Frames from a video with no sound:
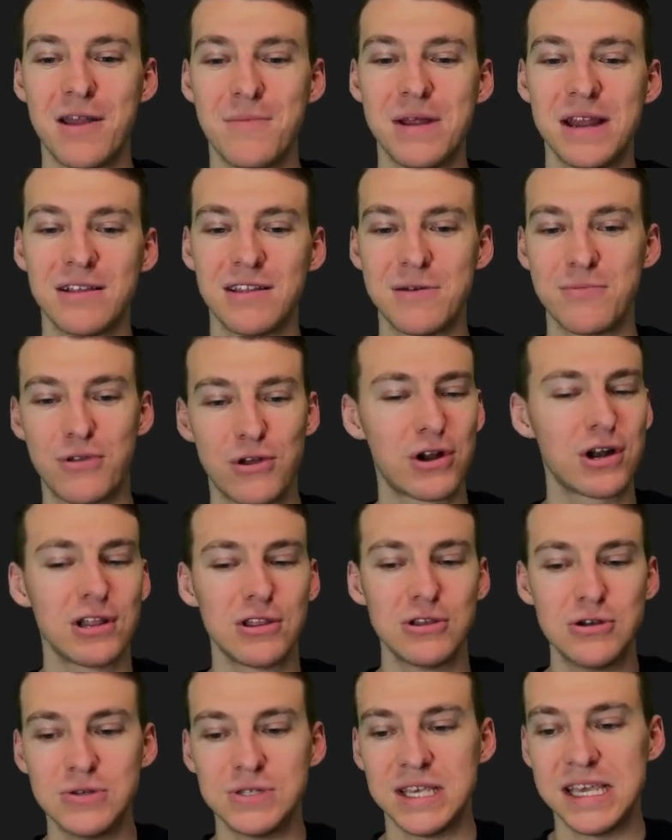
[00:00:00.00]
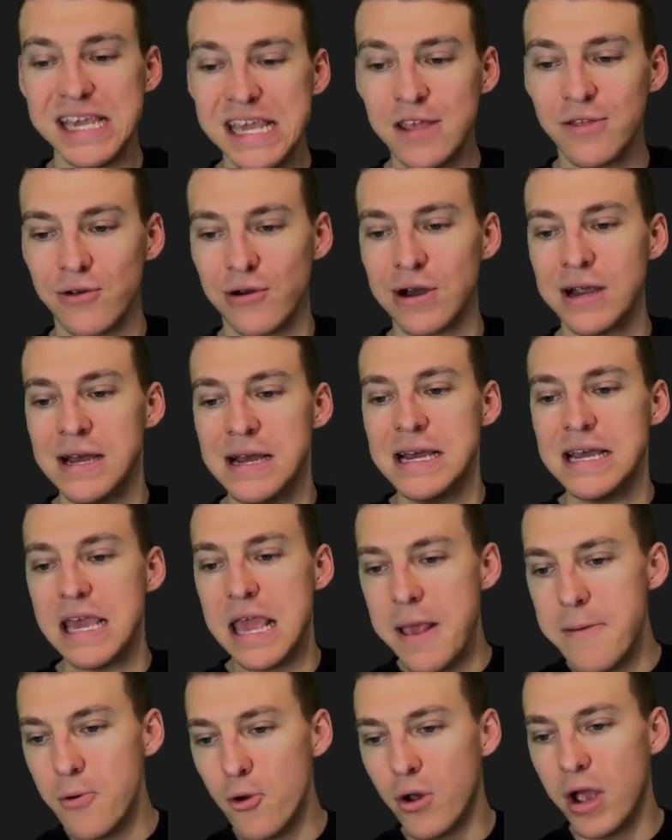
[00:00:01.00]
immediately, but they're going to lose either
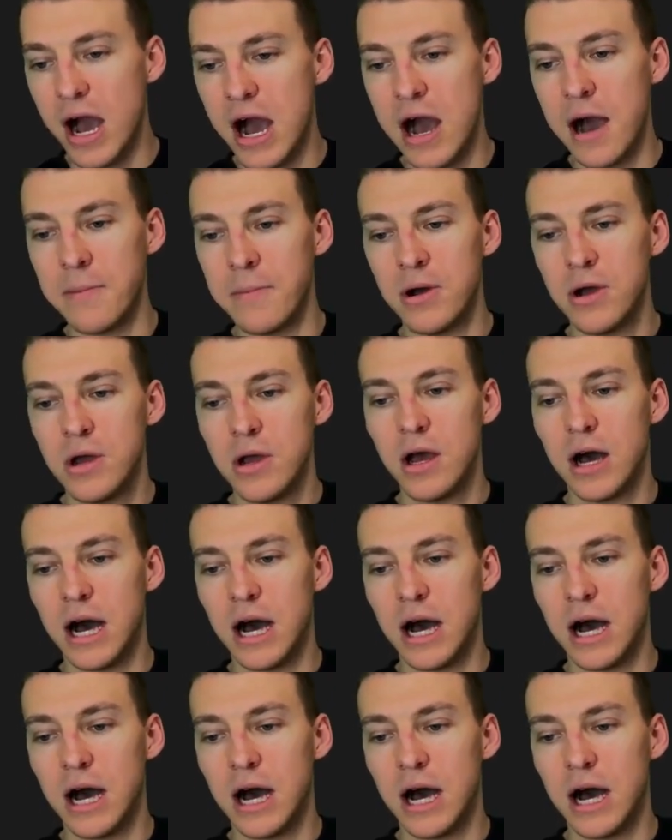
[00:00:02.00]
Ebukam